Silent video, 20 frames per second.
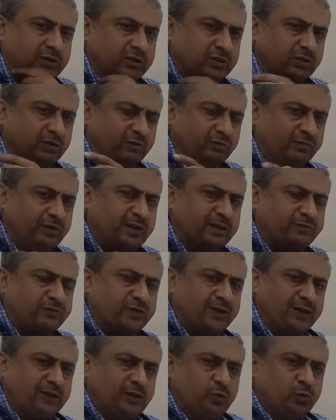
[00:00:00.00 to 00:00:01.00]
We have
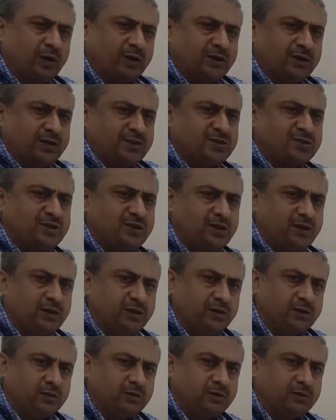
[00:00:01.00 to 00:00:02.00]
tried to
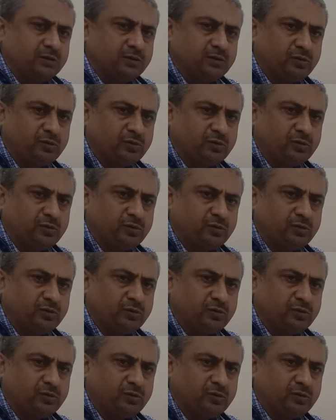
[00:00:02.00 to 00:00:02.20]
understand